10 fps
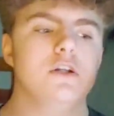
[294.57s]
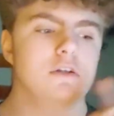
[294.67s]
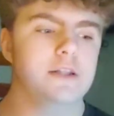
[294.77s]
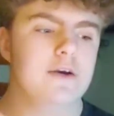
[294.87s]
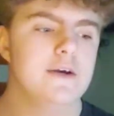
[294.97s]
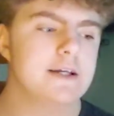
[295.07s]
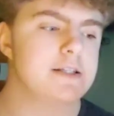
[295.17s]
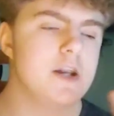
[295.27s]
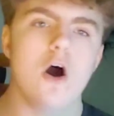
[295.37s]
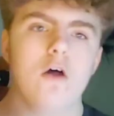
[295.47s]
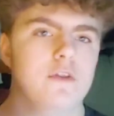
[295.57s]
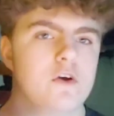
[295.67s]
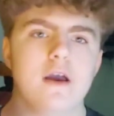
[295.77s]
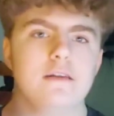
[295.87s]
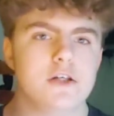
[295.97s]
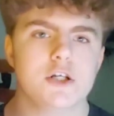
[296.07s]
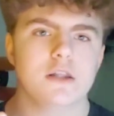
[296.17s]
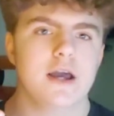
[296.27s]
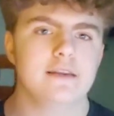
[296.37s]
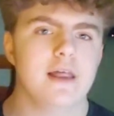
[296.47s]
to lyrics and all the crazy shit
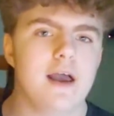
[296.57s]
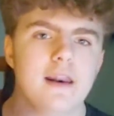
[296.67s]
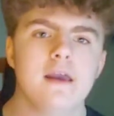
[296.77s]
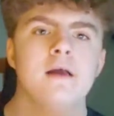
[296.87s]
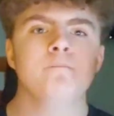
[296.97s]
like that.